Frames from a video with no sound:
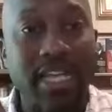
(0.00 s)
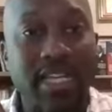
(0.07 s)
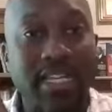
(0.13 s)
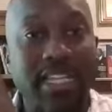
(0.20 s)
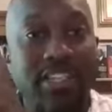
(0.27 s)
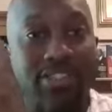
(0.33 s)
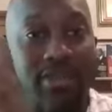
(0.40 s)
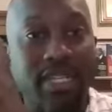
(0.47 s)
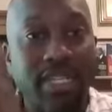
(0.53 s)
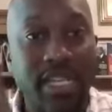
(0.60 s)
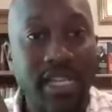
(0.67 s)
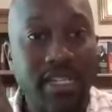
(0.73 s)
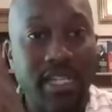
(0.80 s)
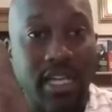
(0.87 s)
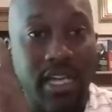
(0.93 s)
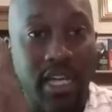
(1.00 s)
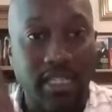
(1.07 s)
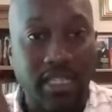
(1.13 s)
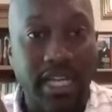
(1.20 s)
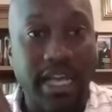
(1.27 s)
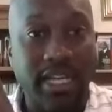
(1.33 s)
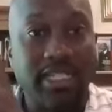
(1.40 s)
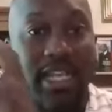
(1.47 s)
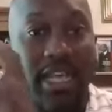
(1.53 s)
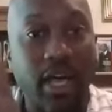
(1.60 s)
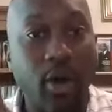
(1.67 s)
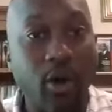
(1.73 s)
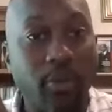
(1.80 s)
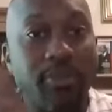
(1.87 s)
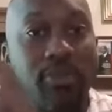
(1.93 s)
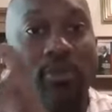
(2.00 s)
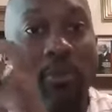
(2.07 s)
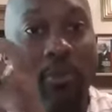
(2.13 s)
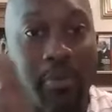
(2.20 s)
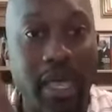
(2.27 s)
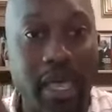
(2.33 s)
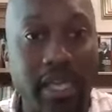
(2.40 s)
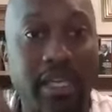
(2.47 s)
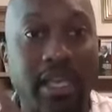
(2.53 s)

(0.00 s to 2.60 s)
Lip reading: that you need to collect to help you make